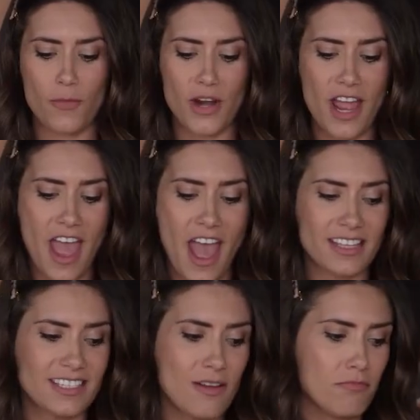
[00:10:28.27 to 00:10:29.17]
I'm gonna
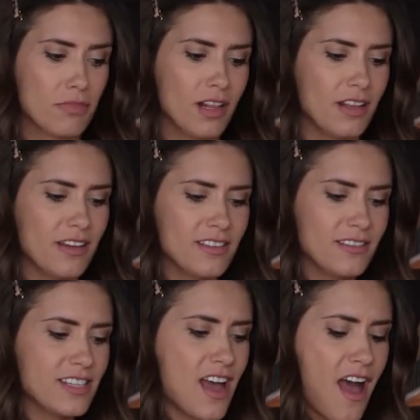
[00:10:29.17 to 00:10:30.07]
add some Bolognese
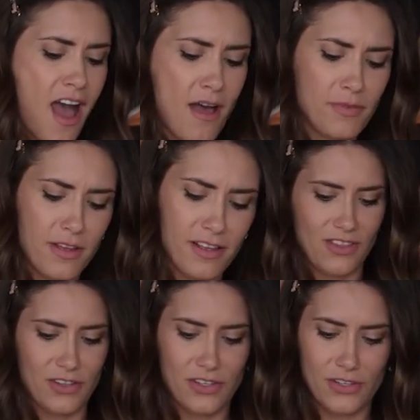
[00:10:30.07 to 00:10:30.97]
on top.
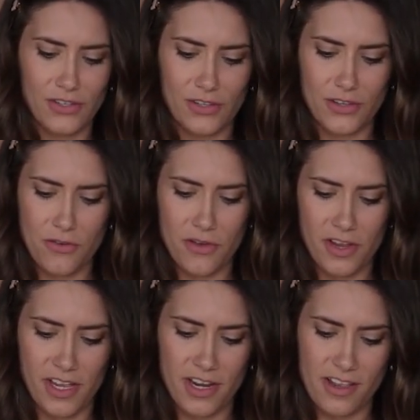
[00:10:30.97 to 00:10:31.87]
It looks so
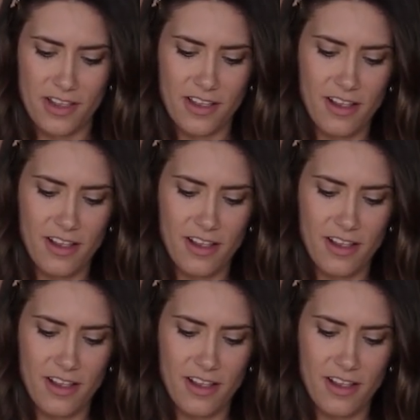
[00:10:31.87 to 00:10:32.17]
good.